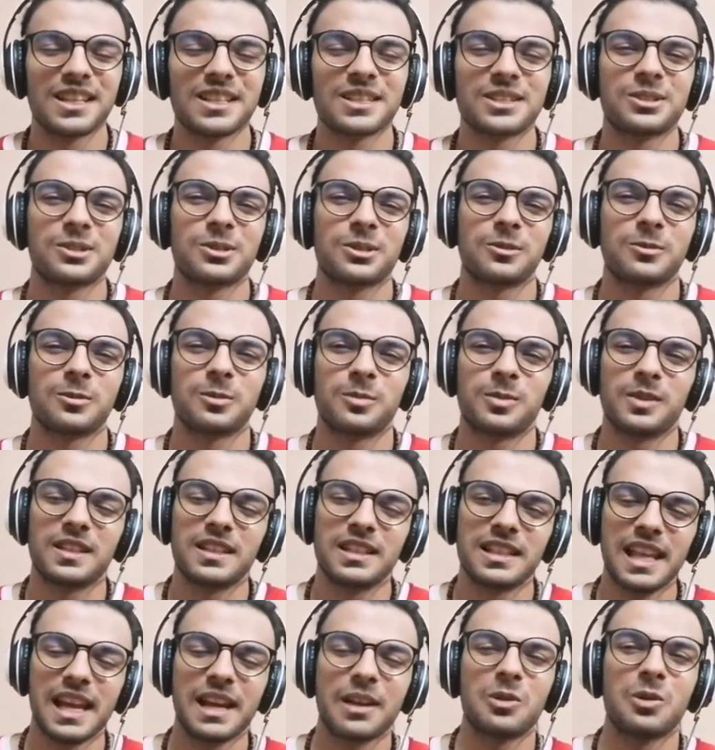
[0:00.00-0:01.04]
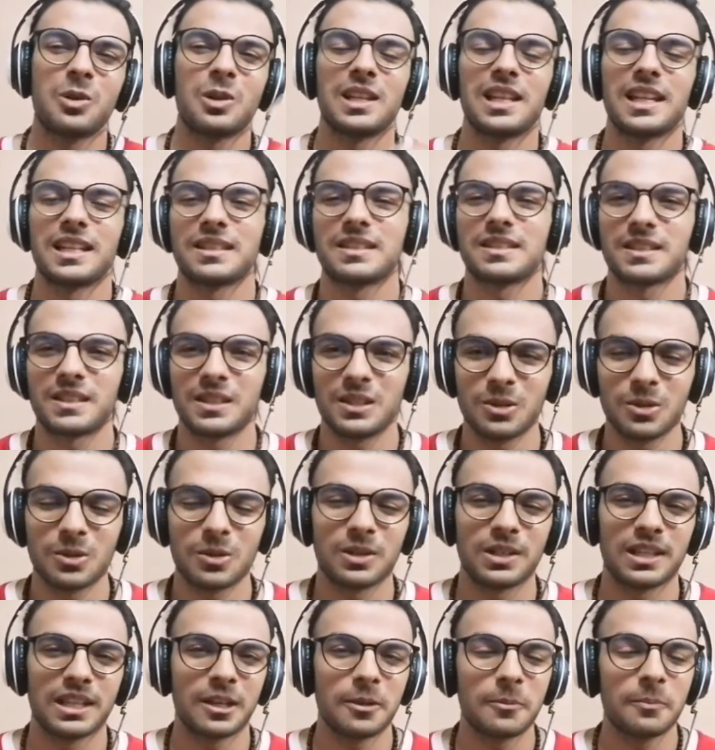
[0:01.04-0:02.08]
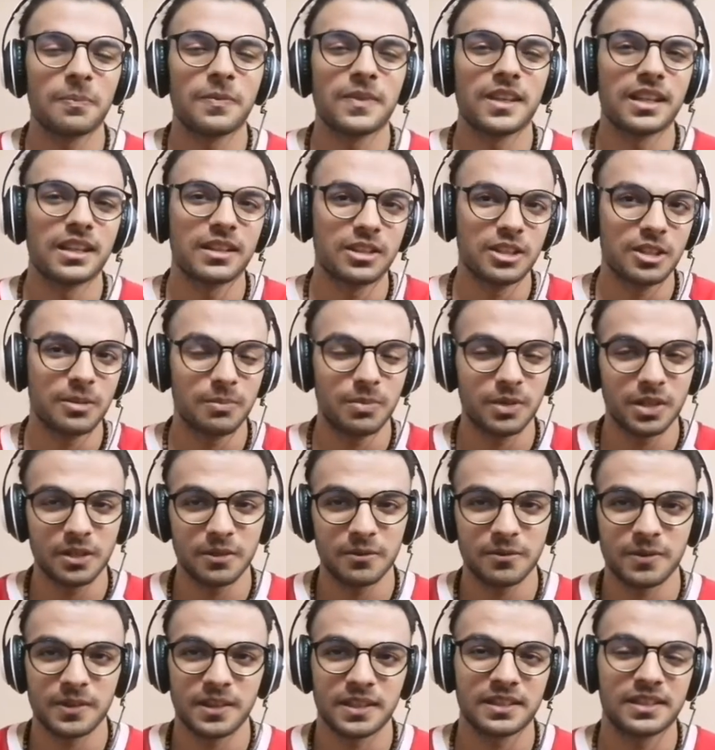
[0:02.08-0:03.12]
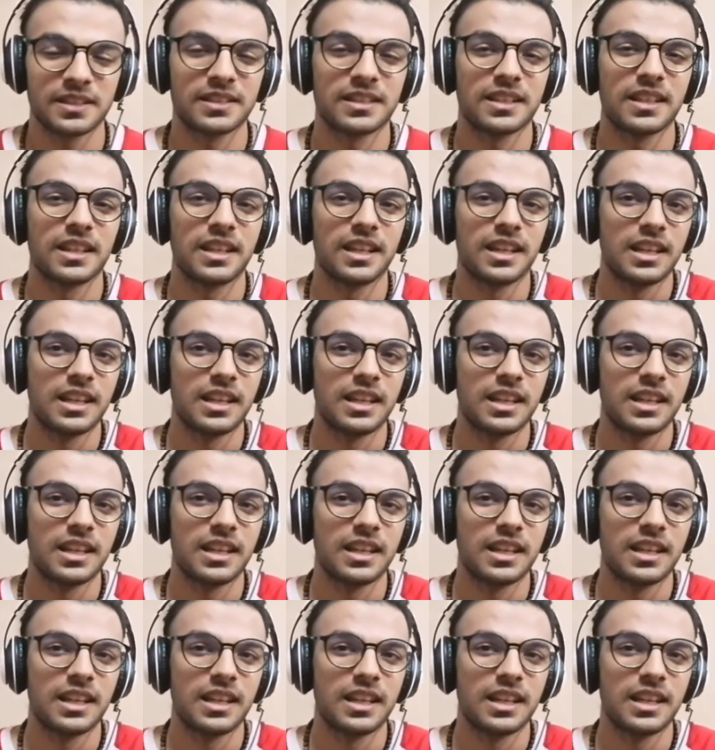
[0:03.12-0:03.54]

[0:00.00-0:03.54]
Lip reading: So it would be la colazione, the breakfast.